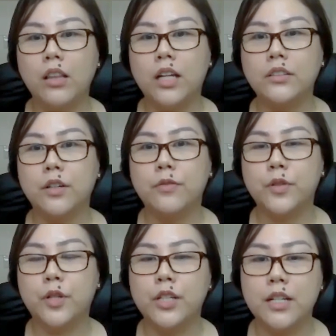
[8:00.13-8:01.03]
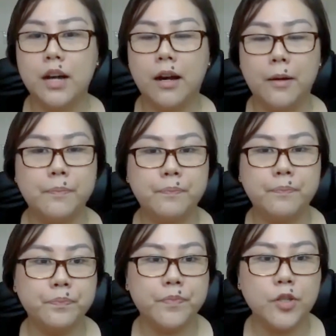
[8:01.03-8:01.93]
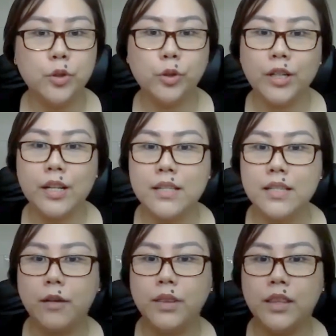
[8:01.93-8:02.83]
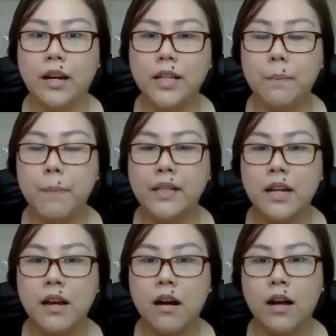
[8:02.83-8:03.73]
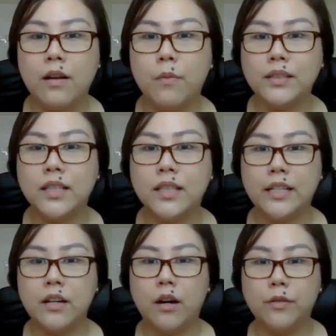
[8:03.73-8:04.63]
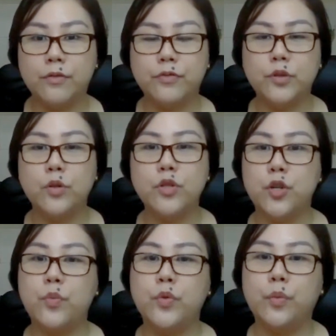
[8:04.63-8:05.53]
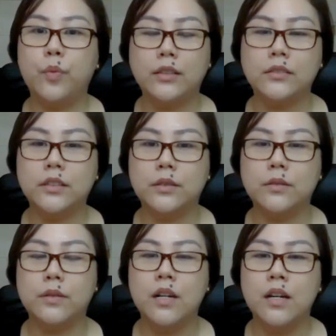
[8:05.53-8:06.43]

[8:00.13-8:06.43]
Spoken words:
a lot of good tutorials out there depending on what kind of tools you would want to